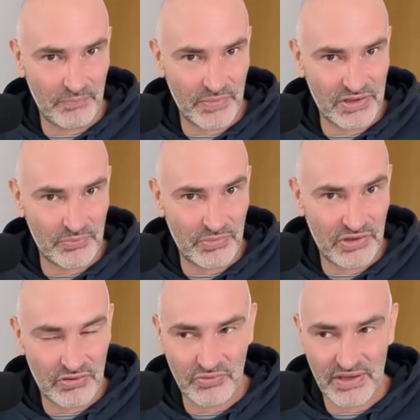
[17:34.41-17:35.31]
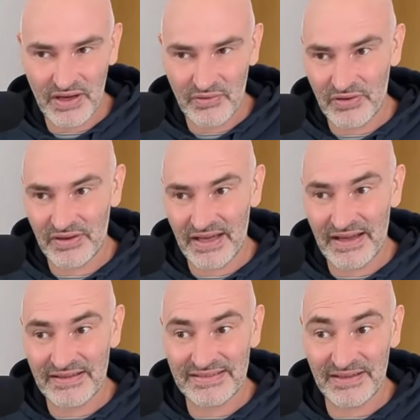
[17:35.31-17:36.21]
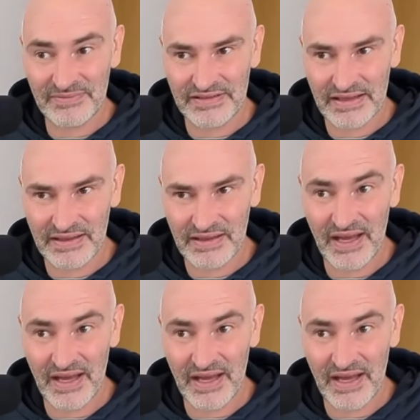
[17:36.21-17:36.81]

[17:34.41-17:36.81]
Bishop g2, the counterattack is devastating.